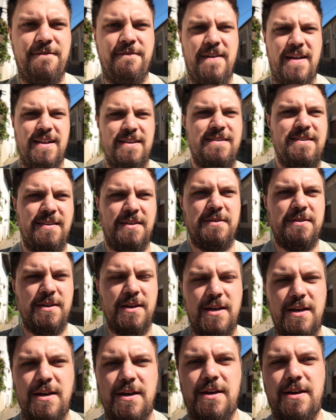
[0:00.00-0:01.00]
felt
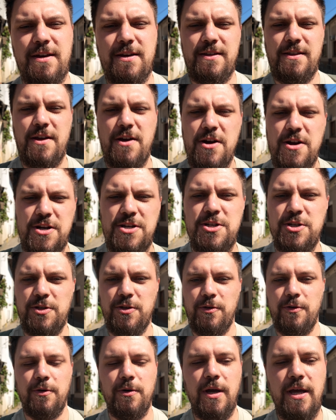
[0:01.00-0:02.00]
an urge to